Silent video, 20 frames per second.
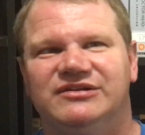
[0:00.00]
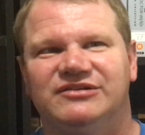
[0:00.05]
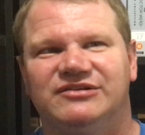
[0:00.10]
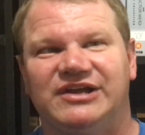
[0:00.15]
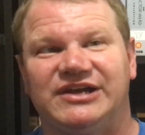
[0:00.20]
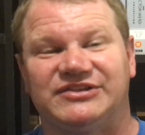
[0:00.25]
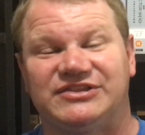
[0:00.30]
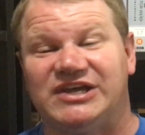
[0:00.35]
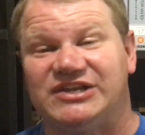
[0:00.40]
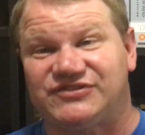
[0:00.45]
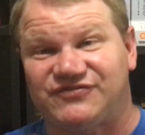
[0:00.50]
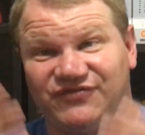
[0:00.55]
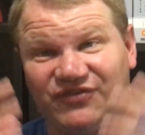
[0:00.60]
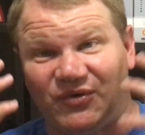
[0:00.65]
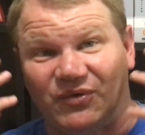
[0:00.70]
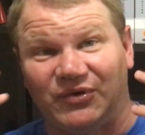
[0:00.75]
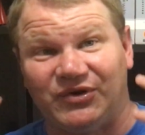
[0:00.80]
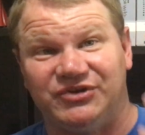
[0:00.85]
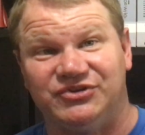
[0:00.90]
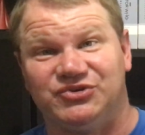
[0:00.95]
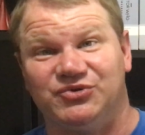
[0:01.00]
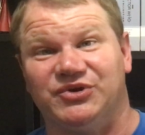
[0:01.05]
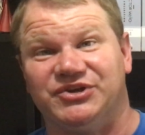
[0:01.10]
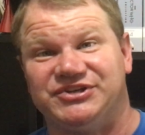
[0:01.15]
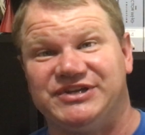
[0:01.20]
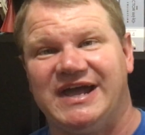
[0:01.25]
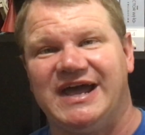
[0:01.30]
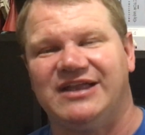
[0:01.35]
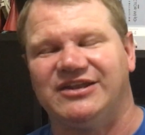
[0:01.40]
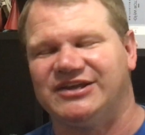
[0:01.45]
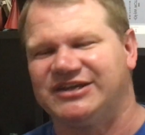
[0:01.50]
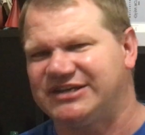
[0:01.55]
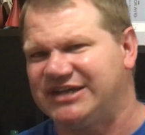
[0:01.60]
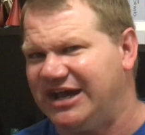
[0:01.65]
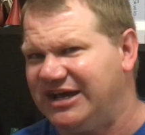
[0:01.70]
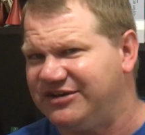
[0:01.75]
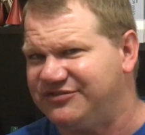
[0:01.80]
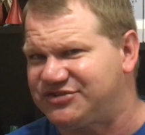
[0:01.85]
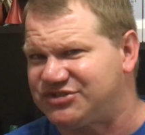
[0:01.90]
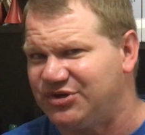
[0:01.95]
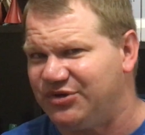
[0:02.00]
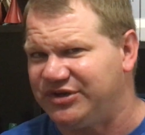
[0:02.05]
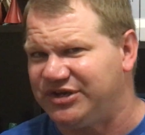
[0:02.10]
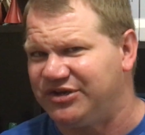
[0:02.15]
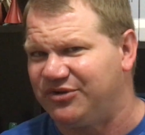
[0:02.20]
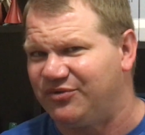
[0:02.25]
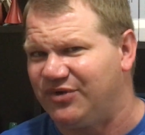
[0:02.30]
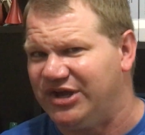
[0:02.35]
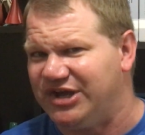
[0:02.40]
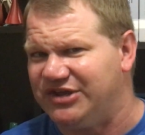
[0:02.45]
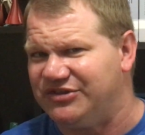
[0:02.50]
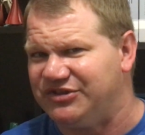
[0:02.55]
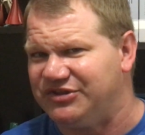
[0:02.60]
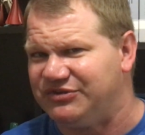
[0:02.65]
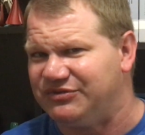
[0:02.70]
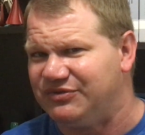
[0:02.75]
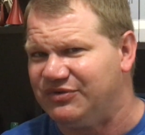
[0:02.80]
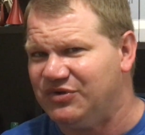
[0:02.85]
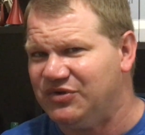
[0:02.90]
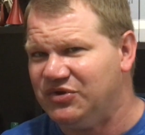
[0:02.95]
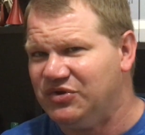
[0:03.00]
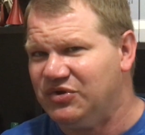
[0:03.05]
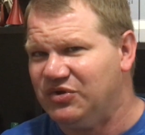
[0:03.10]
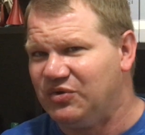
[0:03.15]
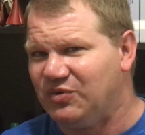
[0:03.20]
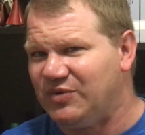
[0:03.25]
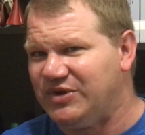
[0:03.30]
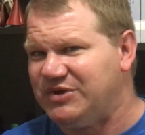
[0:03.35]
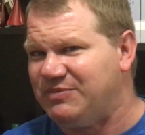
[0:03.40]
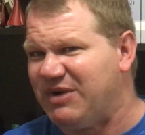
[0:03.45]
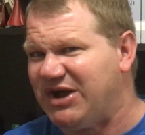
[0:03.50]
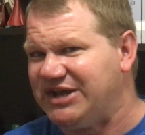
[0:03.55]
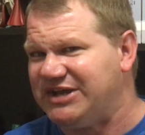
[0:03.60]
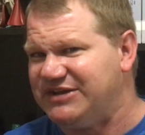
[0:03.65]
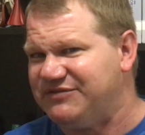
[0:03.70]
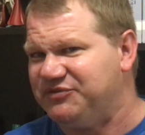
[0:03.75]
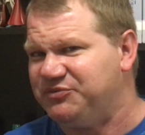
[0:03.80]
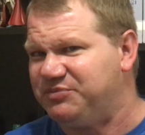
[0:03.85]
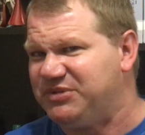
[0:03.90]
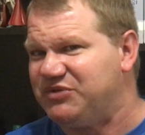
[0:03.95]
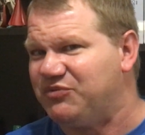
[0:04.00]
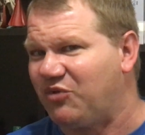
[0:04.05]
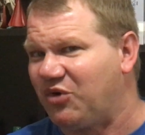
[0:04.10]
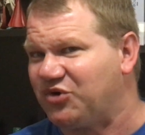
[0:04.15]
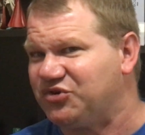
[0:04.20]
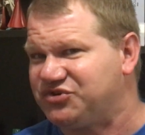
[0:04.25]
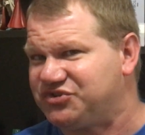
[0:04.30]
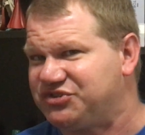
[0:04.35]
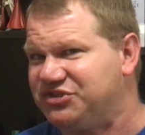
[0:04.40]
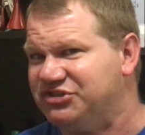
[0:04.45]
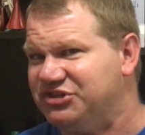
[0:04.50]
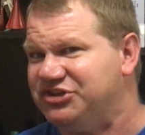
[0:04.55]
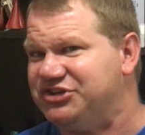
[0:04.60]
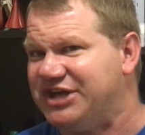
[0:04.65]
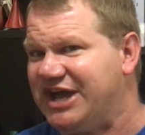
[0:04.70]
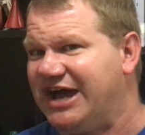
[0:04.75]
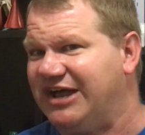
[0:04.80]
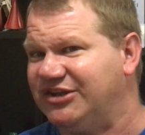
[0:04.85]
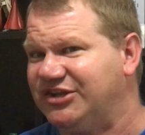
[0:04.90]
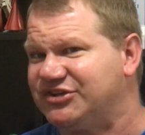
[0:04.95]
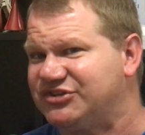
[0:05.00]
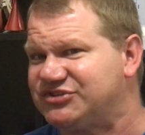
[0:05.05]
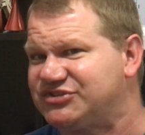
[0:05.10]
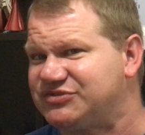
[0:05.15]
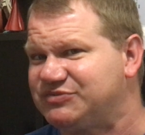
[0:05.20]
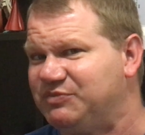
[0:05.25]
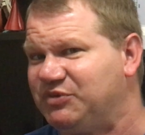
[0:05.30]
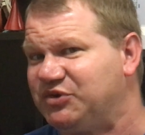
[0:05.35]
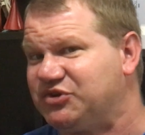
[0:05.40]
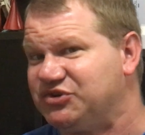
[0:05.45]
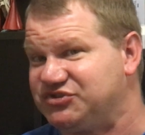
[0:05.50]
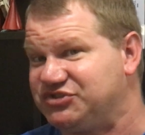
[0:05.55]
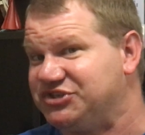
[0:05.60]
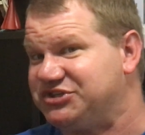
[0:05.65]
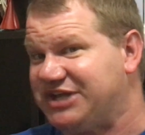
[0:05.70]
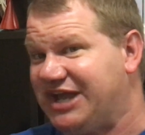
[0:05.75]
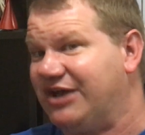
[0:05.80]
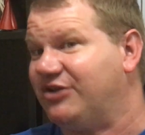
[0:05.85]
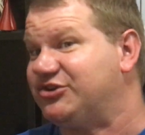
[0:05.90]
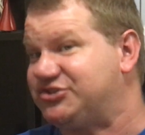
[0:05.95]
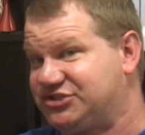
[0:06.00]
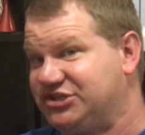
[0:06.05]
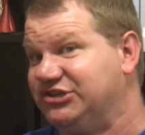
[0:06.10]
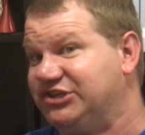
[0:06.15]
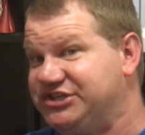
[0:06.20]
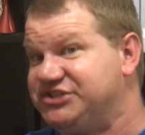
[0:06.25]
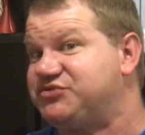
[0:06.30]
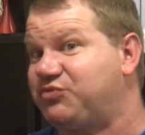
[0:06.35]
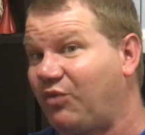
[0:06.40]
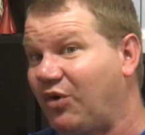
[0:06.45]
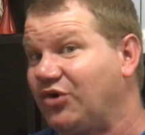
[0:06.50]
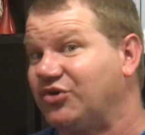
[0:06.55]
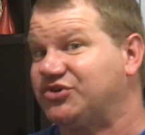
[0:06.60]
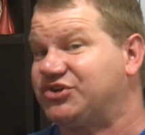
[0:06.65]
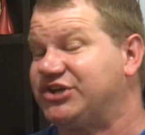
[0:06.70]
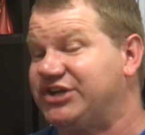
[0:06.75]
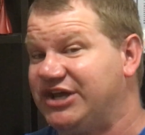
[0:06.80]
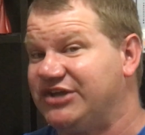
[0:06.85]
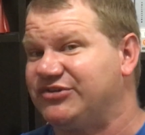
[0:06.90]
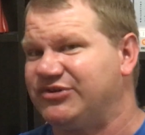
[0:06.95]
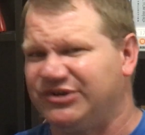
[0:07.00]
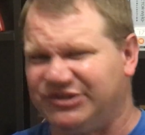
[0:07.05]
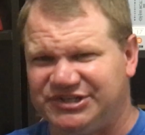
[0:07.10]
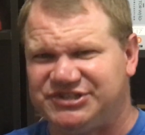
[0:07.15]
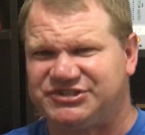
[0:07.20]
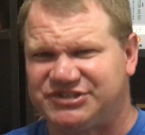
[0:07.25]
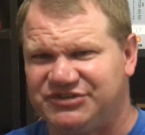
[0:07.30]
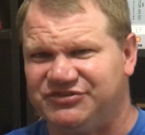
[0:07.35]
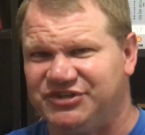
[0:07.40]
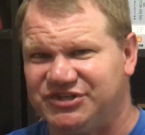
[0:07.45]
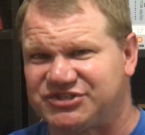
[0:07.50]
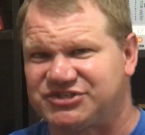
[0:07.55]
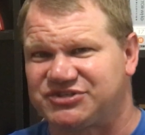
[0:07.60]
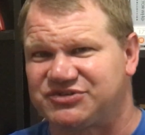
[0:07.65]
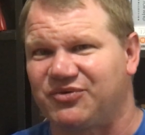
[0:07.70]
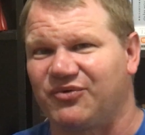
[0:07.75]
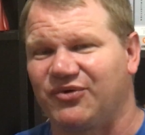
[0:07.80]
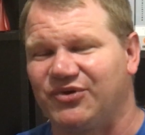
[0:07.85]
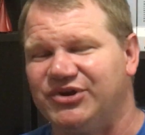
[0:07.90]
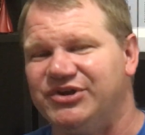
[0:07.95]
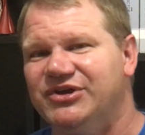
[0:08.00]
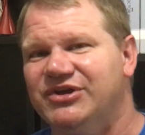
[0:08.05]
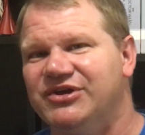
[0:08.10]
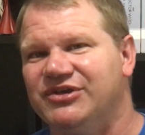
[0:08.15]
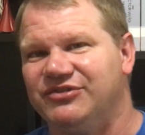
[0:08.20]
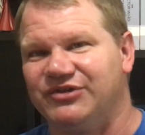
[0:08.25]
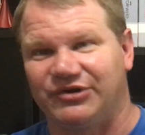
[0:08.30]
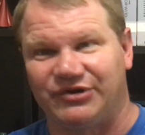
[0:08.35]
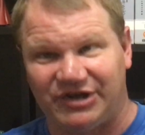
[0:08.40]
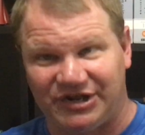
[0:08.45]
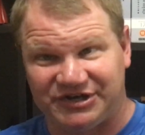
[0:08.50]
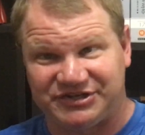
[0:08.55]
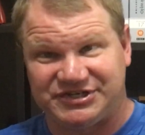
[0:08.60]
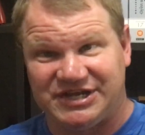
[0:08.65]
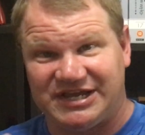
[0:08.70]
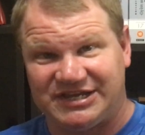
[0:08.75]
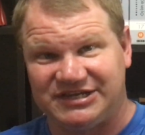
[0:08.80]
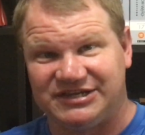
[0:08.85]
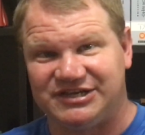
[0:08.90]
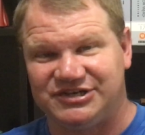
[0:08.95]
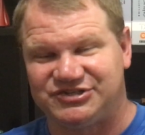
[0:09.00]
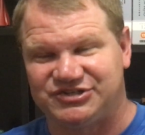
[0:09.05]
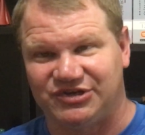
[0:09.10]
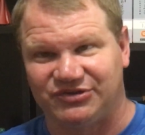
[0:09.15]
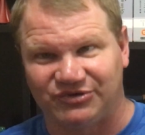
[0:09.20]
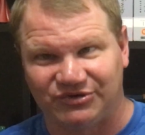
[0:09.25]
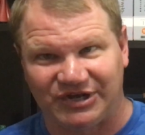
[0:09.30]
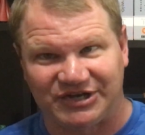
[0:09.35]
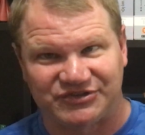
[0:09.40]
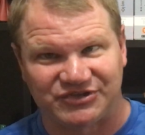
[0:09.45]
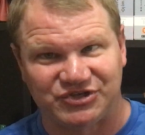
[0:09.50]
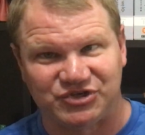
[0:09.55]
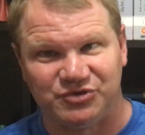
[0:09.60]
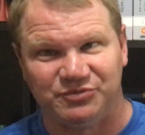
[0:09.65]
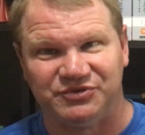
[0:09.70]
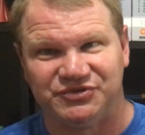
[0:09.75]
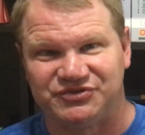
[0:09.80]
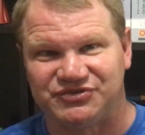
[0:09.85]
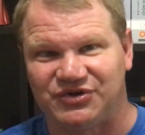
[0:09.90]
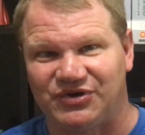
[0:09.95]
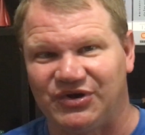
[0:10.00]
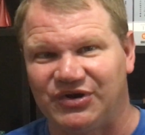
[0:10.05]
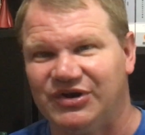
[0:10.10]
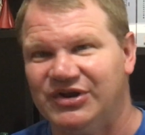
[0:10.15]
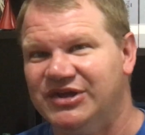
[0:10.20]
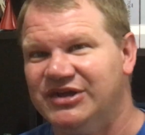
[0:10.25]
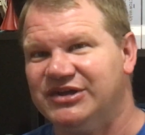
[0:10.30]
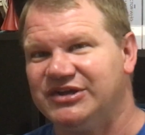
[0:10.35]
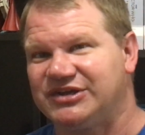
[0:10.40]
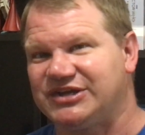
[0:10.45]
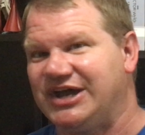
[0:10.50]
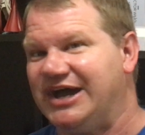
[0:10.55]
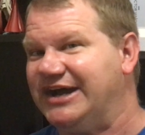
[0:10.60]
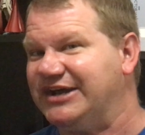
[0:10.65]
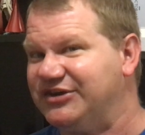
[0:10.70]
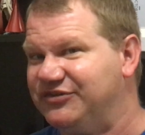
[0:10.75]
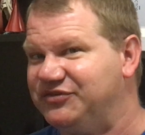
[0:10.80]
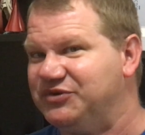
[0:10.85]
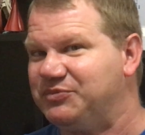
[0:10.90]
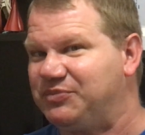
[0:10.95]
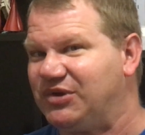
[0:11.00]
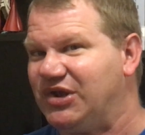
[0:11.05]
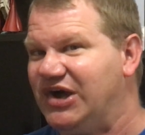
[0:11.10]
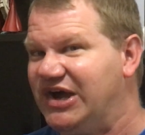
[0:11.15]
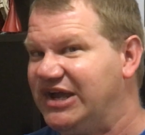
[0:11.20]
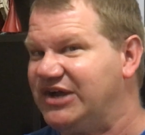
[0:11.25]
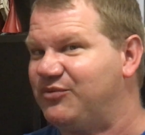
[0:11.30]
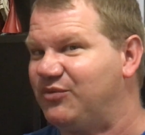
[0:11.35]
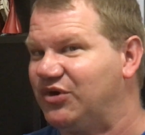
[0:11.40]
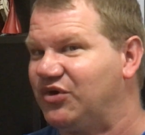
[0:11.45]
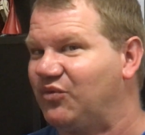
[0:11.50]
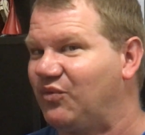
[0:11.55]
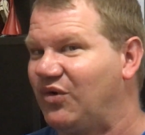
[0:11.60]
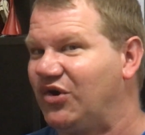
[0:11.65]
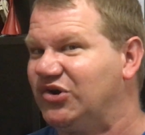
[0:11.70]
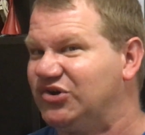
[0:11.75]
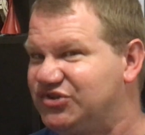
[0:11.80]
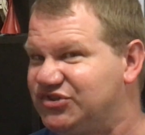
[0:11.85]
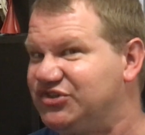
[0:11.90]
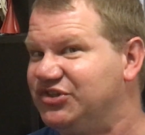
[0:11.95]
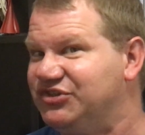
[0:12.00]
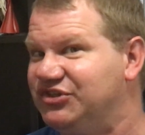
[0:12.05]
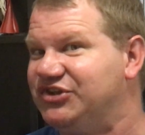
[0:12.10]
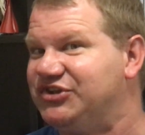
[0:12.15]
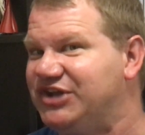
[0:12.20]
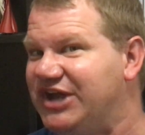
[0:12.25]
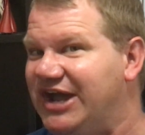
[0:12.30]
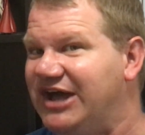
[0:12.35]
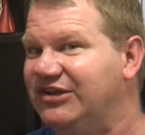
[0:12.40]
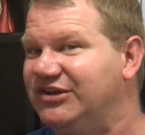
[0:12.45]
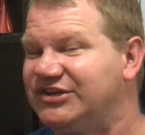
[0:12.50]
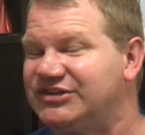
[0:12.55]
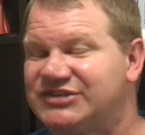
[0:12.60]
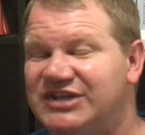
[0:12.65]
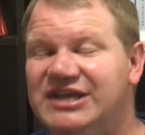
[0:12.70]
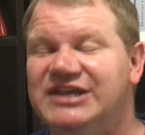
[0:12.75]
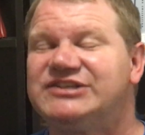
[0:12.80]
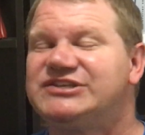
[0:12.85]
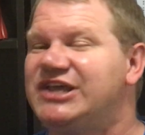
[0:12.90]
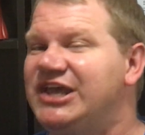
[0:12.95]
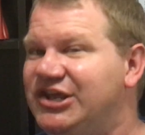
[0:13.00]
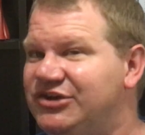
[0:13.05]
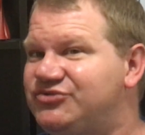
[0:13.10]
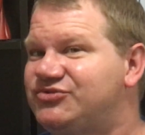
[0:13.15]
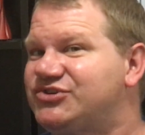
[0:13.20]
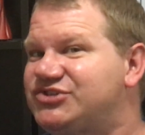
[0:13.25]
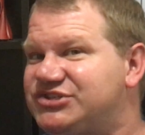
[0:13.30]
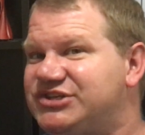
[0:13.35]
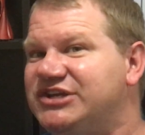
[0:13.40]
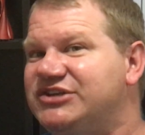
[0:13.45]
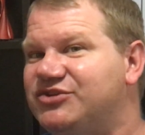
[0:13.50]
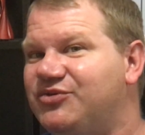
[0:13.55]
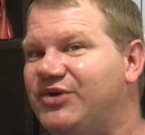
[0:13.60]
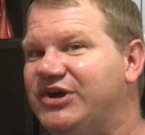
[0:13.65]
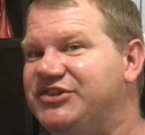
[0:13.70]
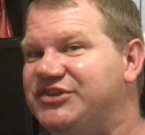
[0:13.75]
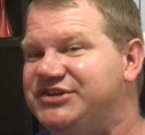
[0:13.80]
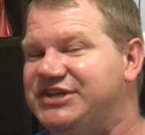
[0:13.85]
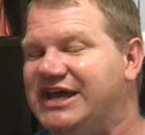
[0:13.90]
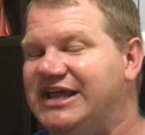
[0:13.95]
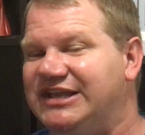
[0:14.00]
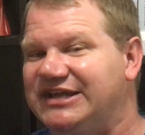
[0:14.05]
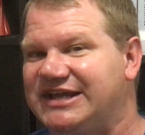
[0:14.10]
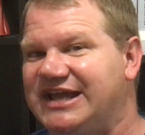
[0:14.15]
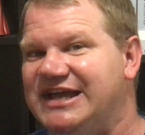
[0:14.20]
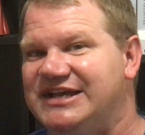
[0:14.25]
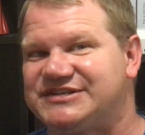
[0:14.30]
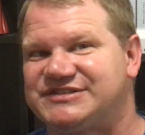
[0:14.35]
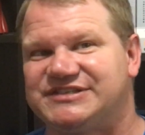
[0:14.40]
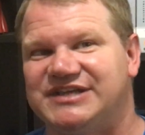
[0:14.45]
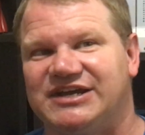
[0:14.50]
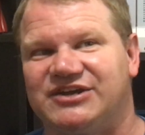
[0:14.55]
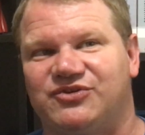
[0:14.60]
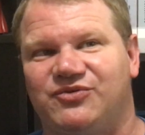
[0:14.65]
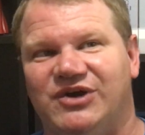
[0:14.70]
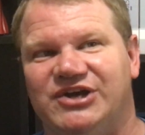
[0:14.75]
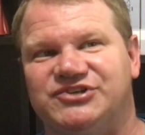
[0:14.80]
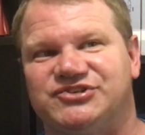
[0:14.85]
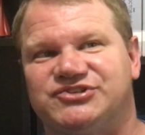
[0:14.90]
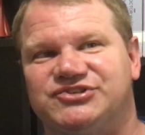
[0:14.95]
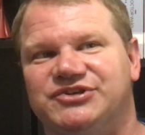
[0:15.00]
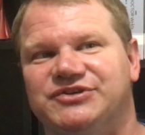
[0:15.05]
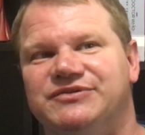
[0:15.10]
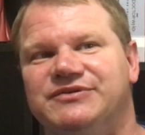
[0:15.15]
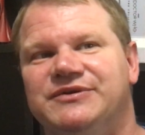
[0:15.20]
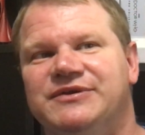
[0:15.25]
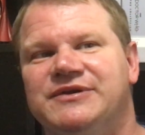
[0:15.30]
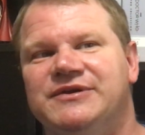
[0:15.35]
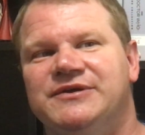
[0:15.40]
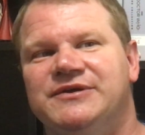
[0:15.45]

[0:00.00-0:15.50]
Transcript: Like that's foreign to a Dalek, kind of showing in a way that we might even be worse than the Daleks because the Daleks at least work together, at least in this story. They're not attacking each other like the humans are, kind of implying we're worse than the Daleks. It's interesting the way the Dalek asked that question.